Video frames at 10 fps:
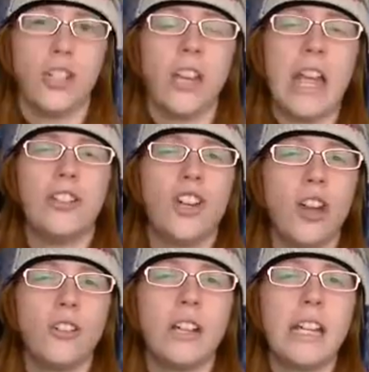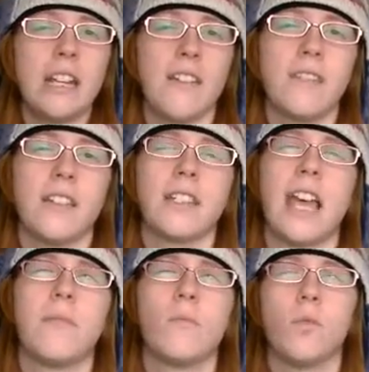And John Green, I feel,
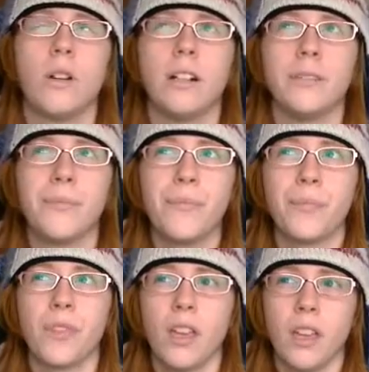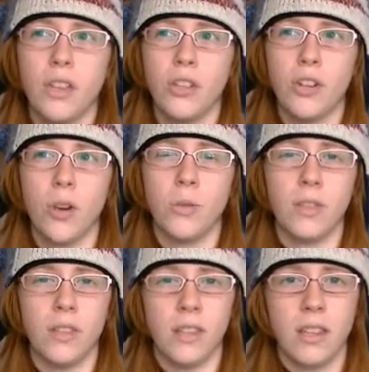said more, you know,